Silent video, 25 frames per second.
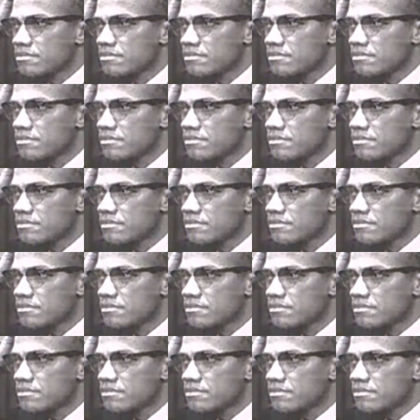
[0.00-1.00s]

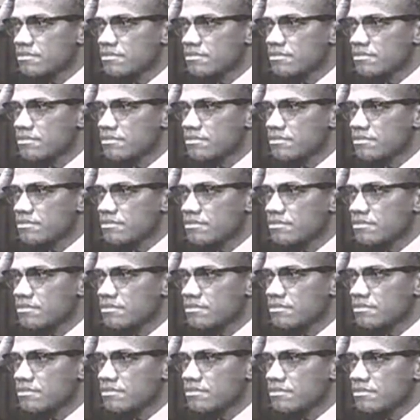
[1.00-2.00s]

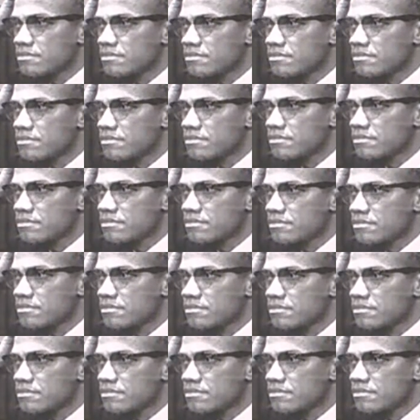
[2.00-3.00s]

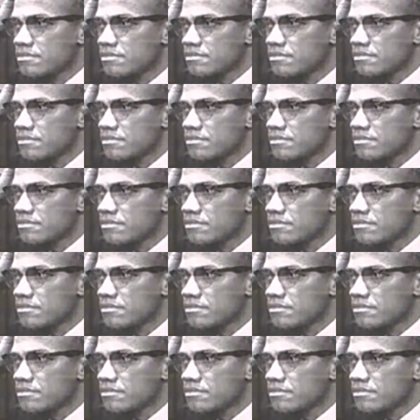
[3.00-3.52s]
No words are spoken by the person on screen.